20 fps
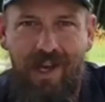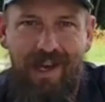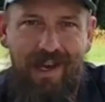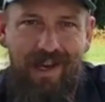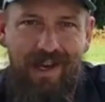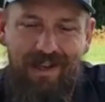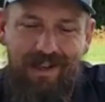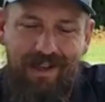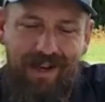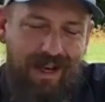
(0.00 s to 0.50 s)

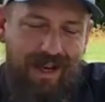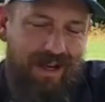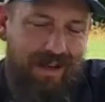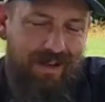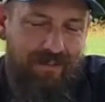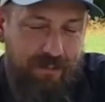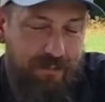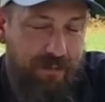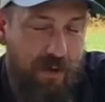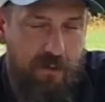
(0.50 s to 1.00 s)
And
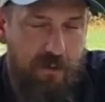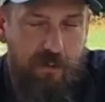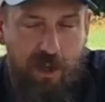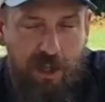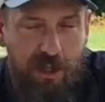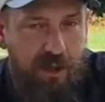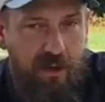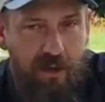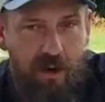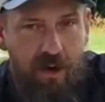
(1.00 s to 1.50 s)
if you've ever been
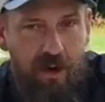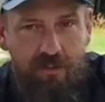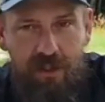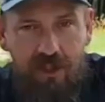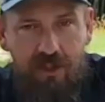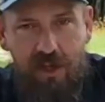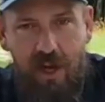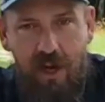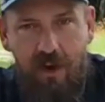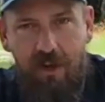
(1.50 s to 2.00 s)
in an RV
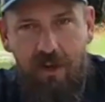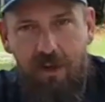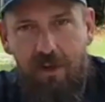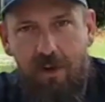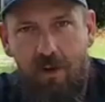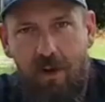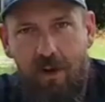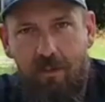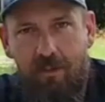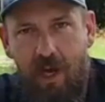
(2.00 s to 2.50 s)
shower, you
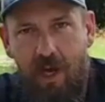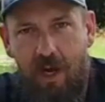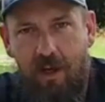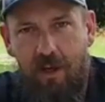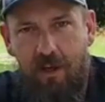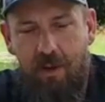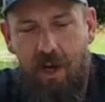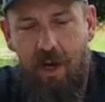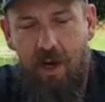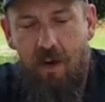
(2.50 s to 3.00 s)
know what I'm
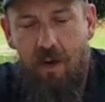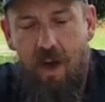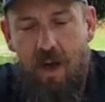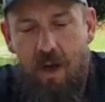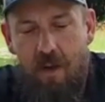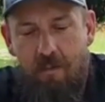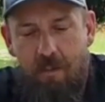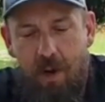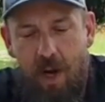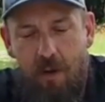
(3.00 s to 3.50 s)
talking about
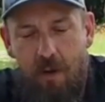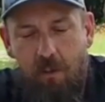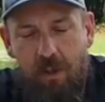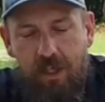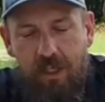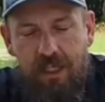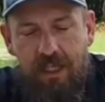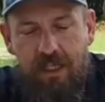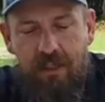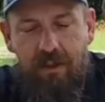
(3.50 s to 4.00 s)
but we
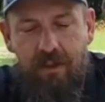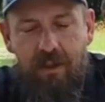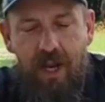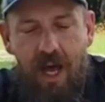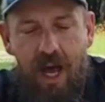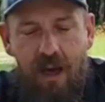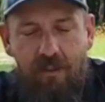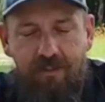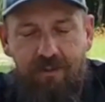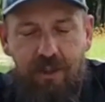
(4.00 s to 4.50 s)
needed an
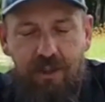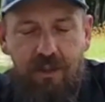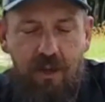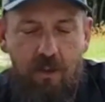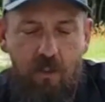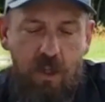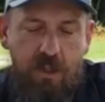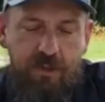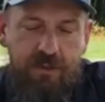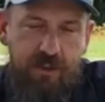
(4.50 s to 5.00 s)
option that
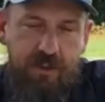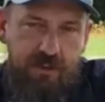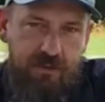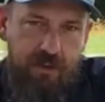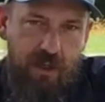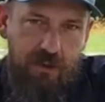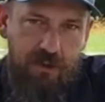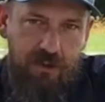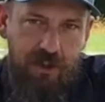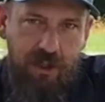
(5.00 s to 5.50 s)
wasn't a
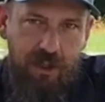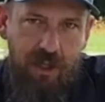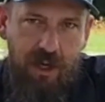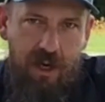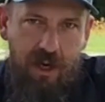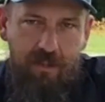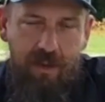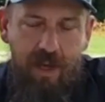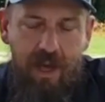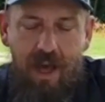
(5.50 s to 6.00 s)
suction
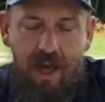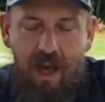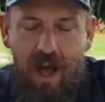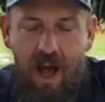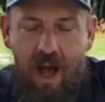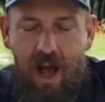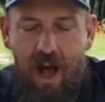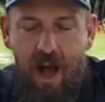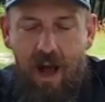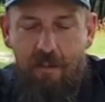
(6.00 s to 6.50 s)
cup
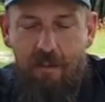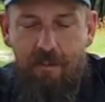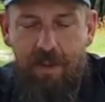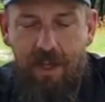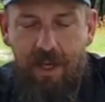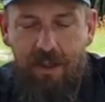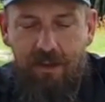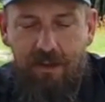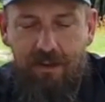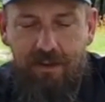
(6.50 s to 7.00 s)
um,
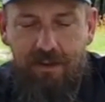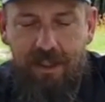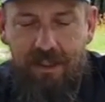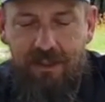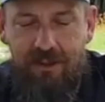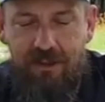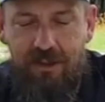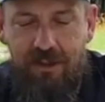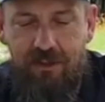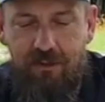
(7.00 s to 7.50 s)
that
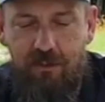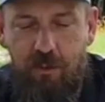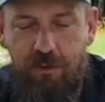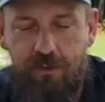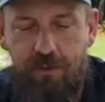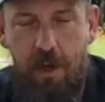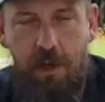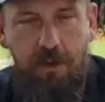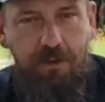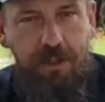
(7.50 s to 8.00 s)
that just
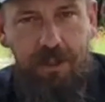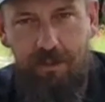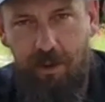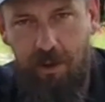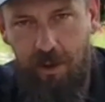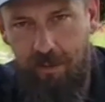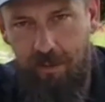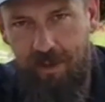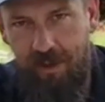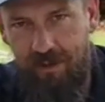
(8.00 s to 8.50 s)
was
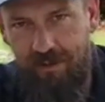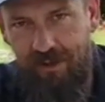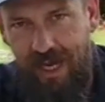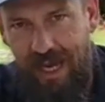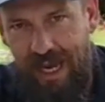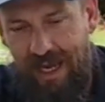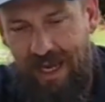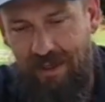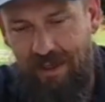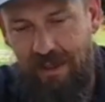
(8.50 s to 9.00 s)
multi-purpose
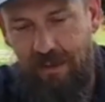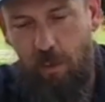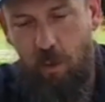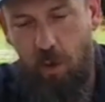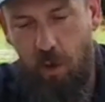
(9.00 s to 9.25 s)
and it